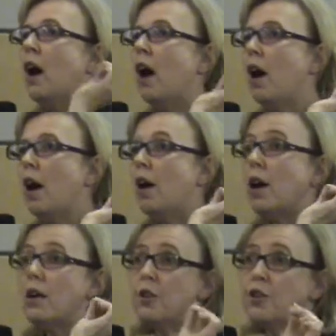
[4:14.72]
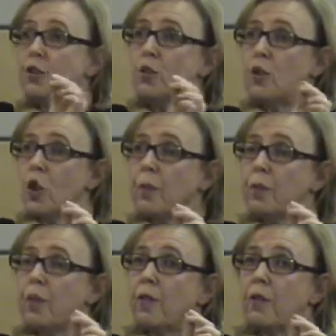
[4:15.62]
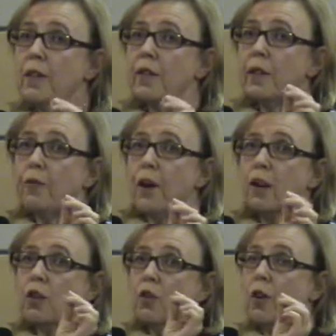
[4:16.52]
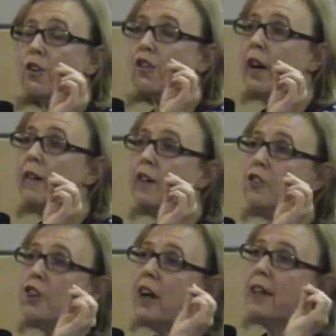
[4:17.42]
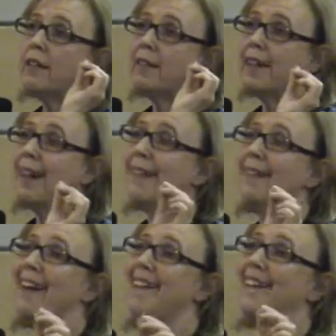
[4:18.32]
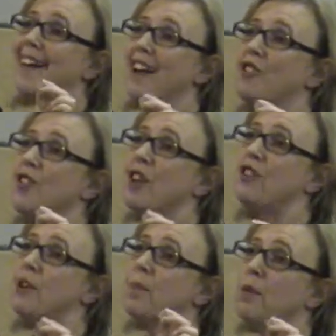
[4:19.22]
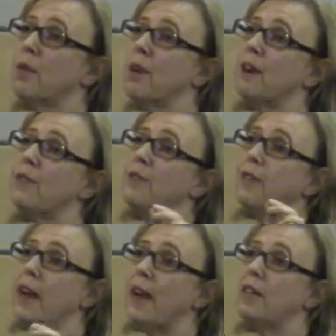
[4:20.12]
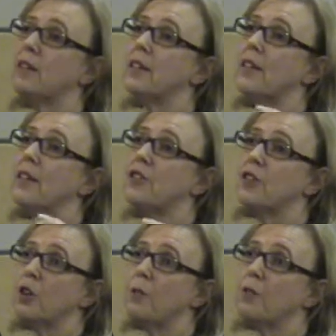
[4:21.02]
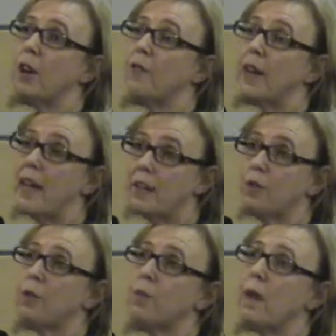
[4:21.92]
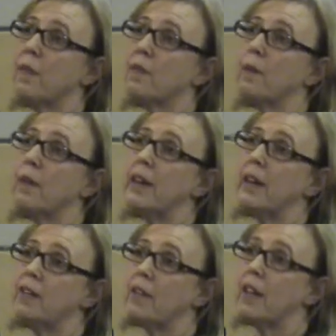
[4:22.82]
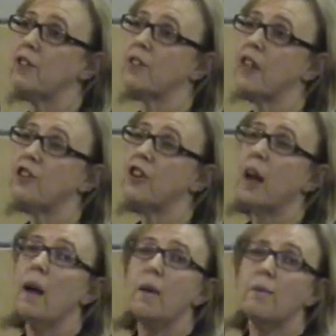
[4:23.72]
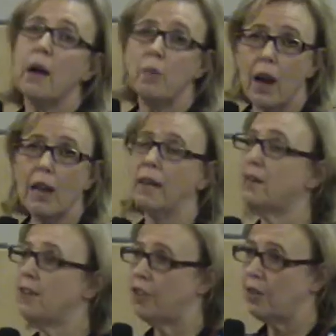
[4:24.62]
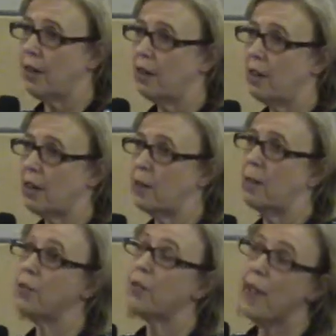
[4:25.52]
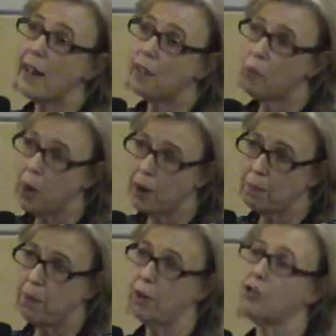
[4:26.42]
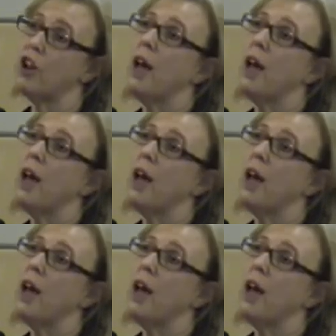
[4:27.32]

Uh, two groups have recently filed a court challenge saying that the National Energy Board failed in terms of its responsibility under legislation by writing such a thin document. So that's one approach.